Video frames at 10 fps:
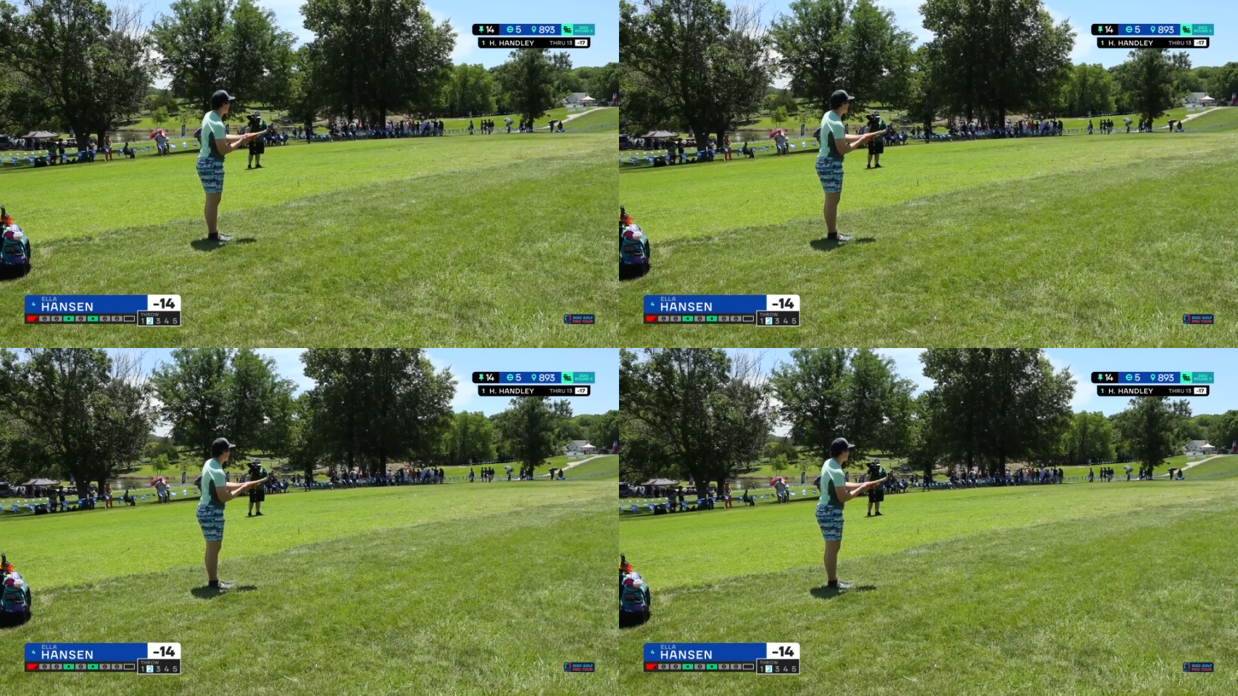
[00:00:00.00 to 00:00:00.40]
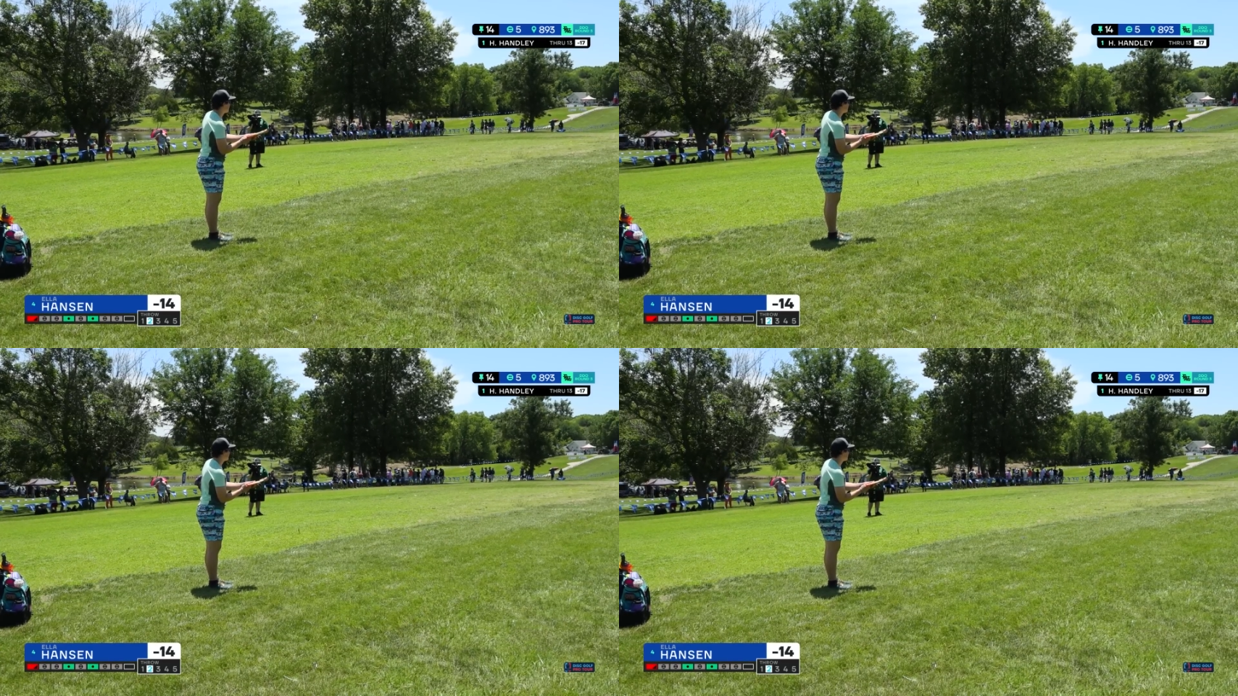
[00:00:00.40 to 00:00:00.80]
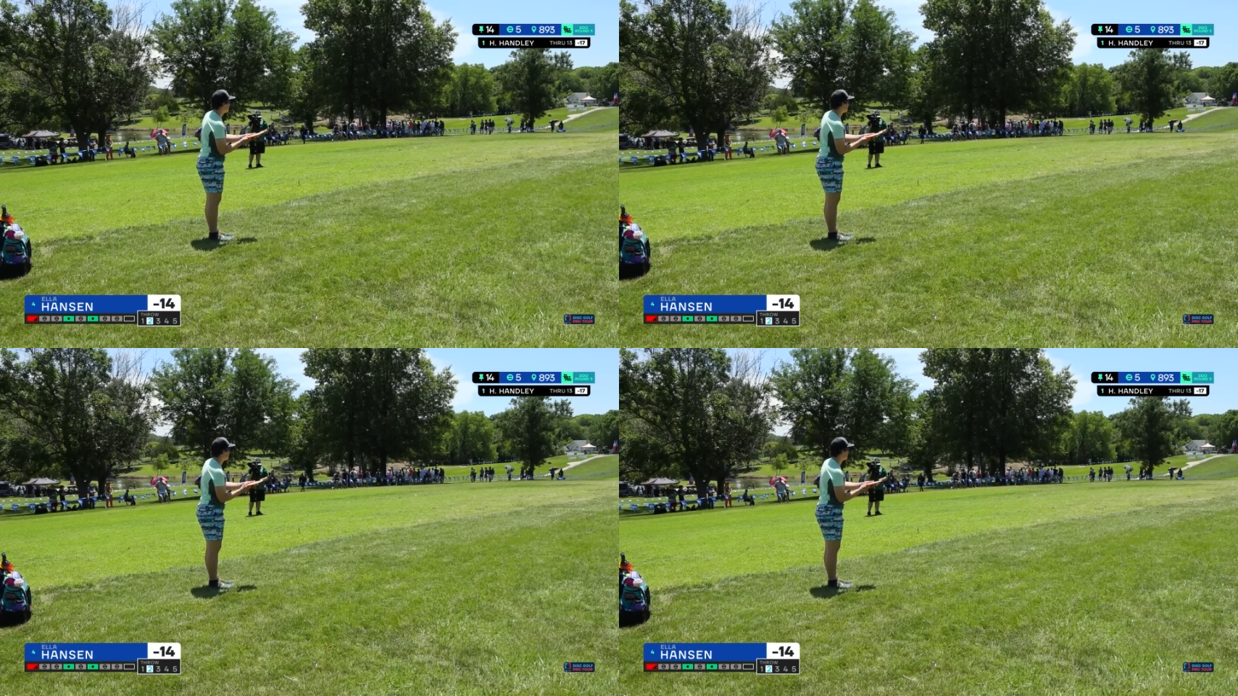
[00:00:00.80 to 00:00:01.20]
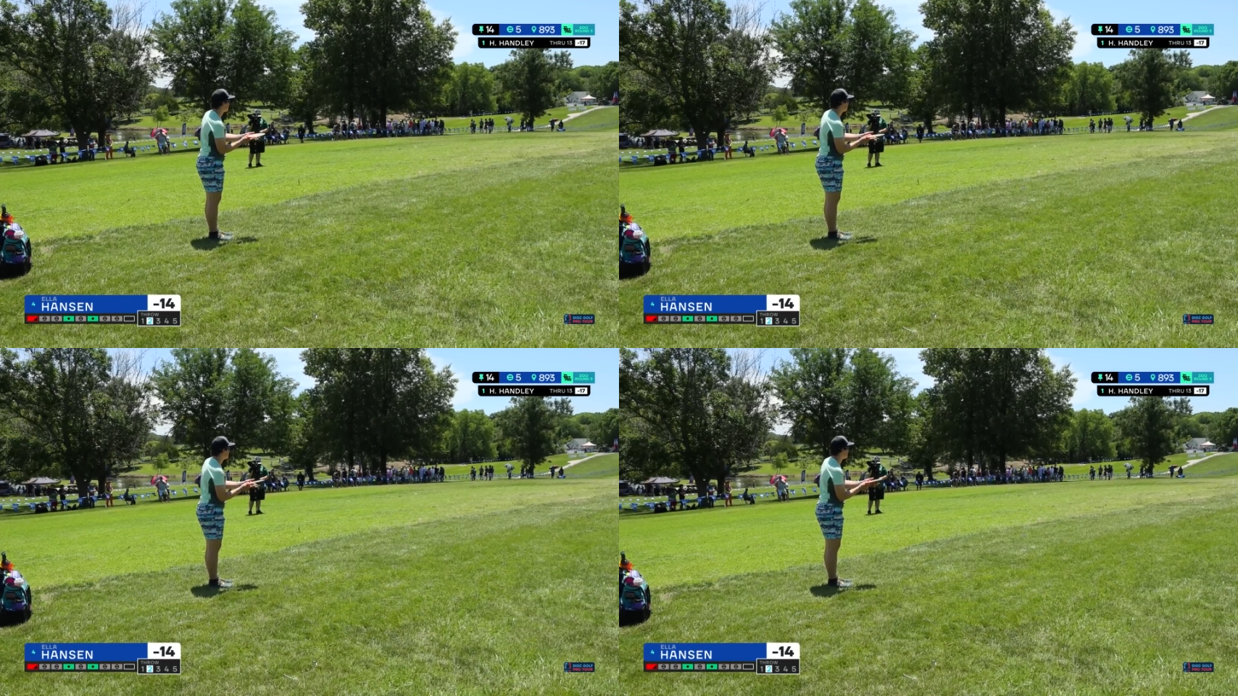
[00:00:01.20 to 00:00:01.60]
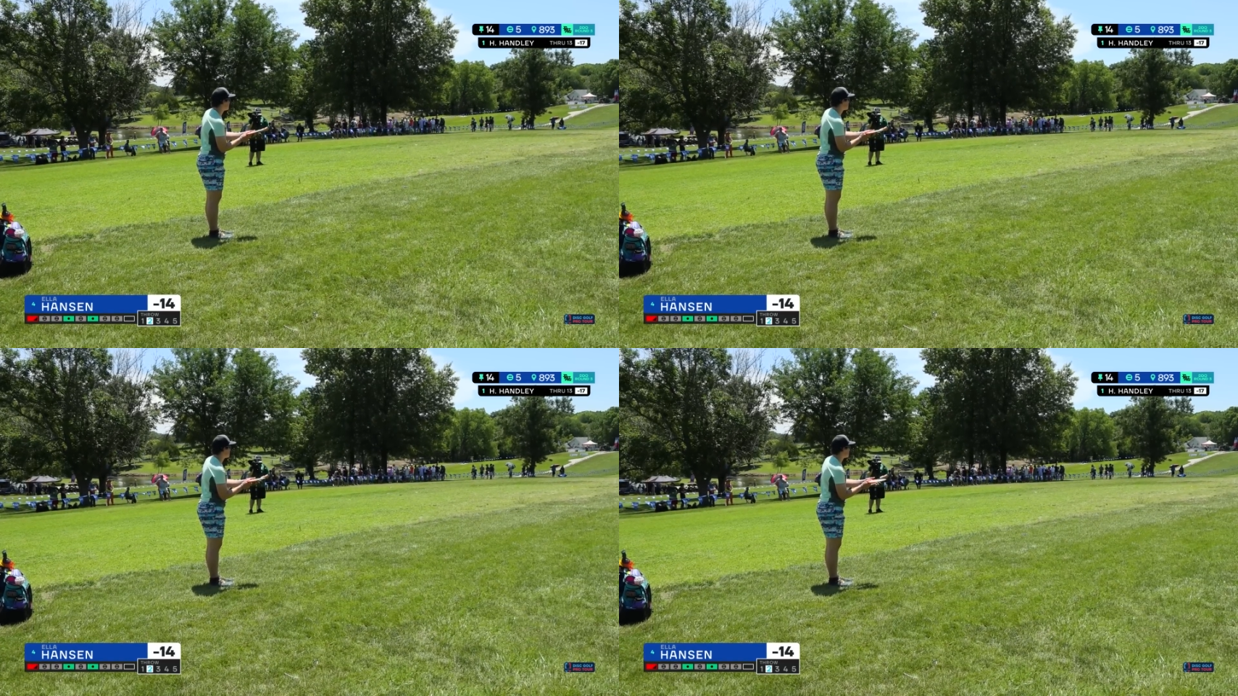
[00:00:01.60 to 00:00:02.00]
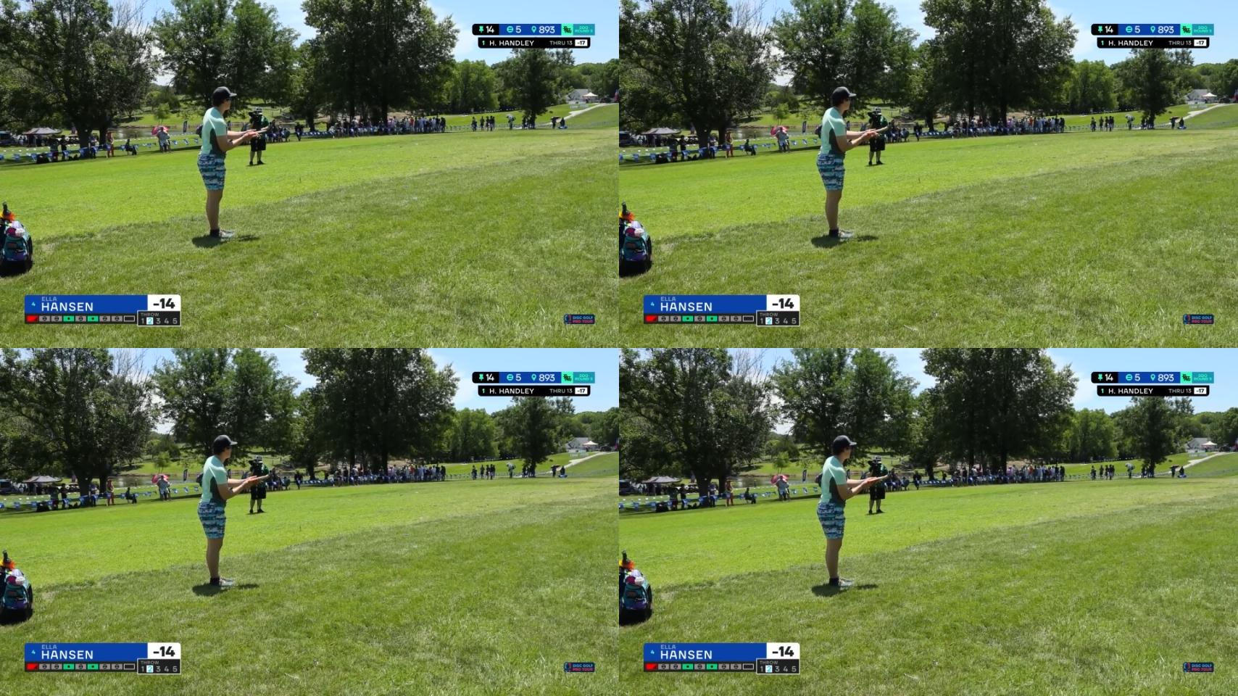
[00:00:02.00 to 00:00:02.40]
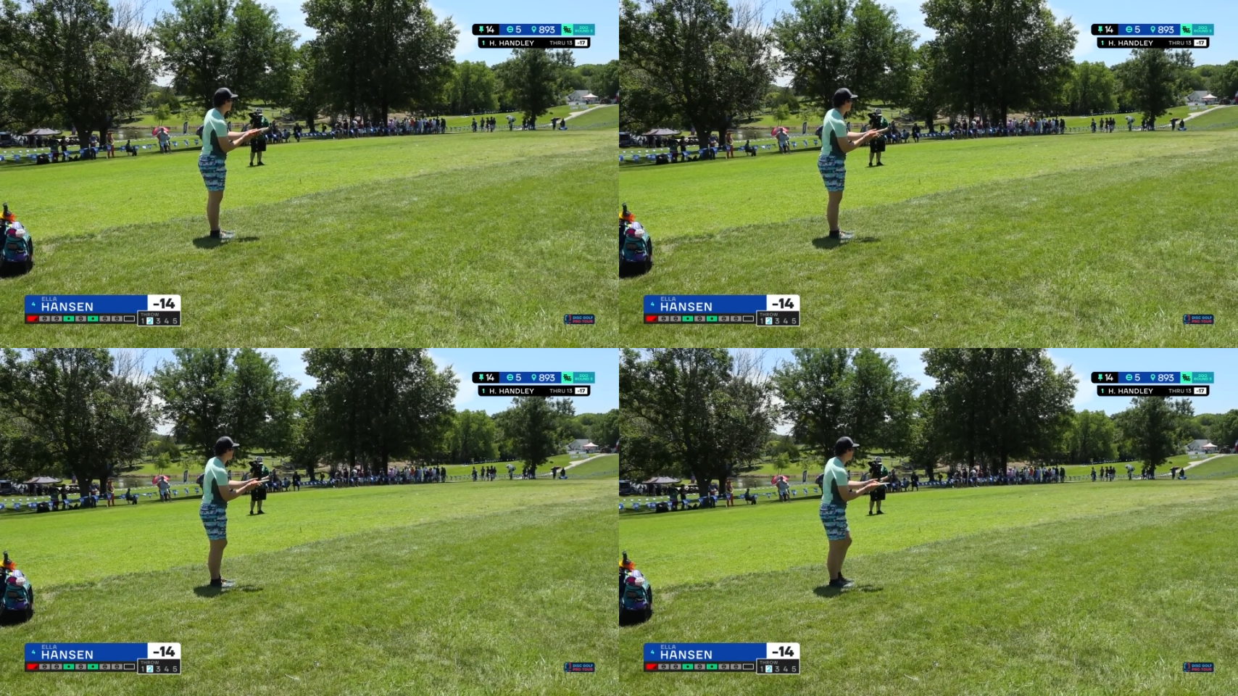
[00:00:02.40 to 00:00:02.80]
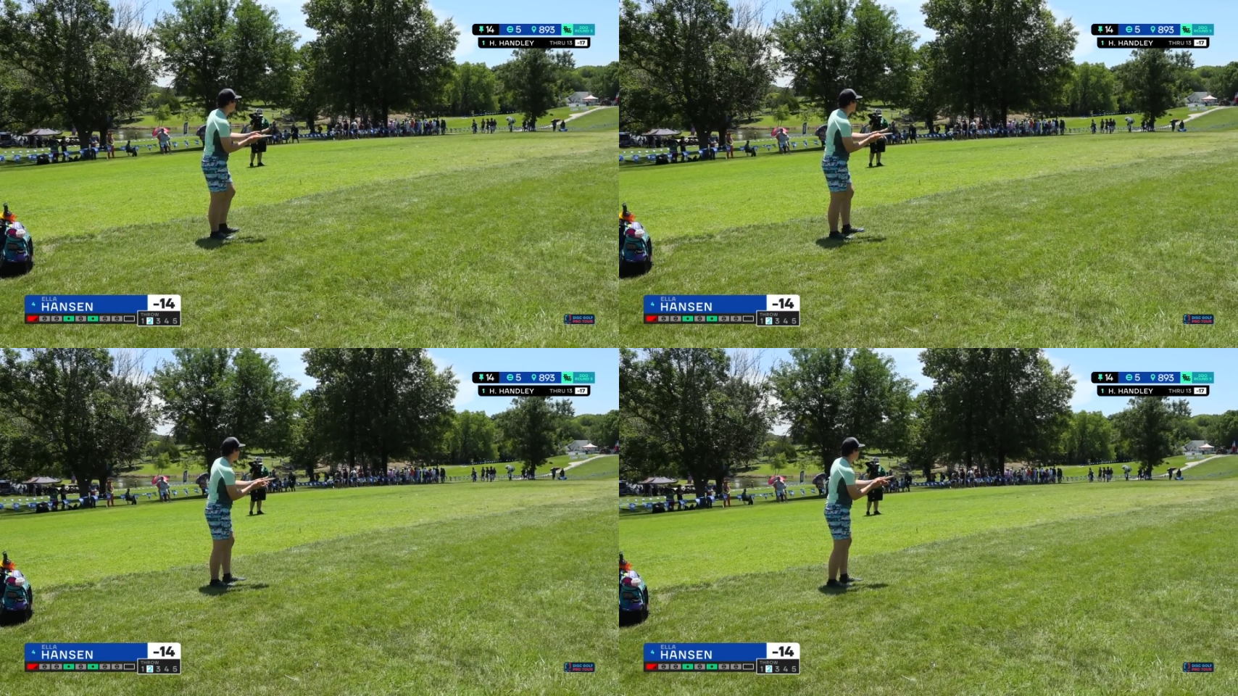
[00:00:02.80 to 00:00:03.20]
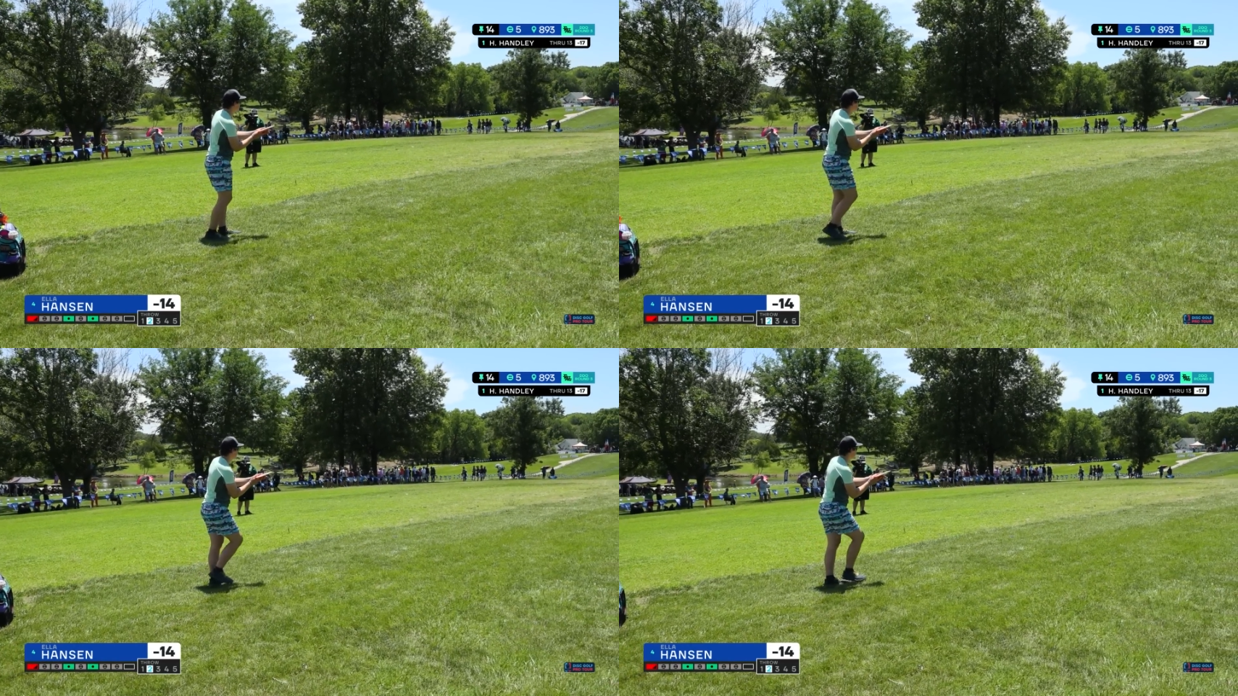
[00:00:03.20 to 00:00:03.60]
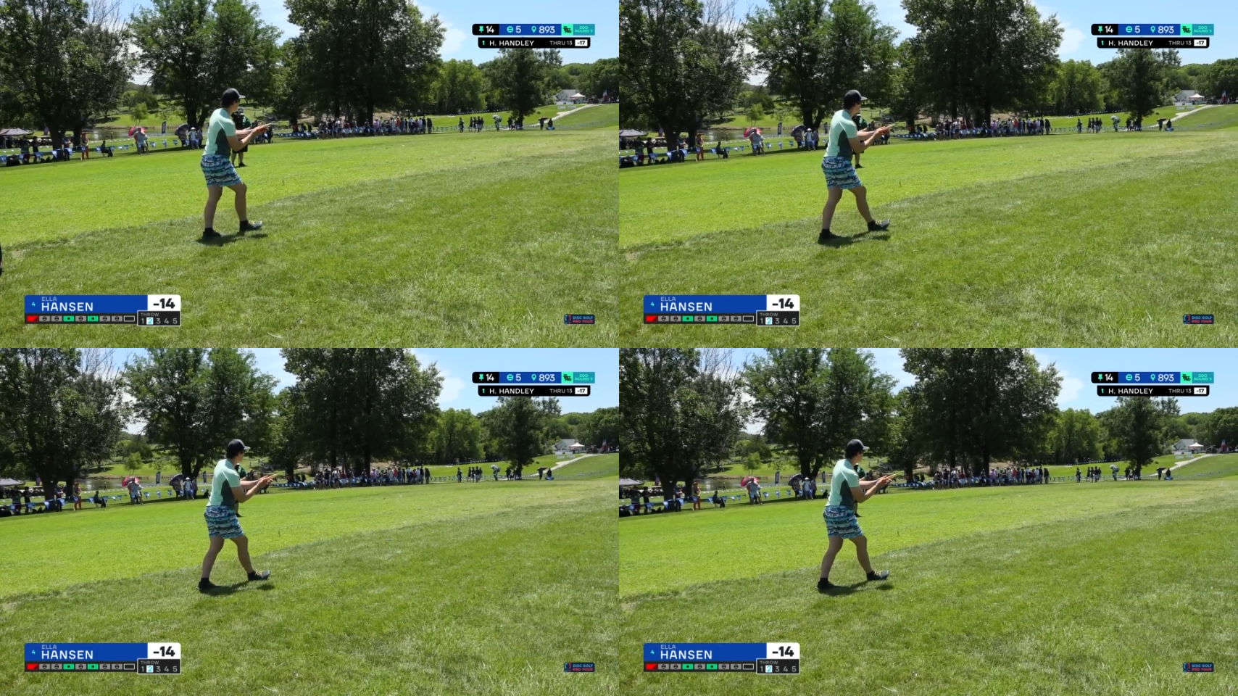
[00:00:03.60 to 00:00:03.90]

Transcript: No face is visible, so there are no lips to read.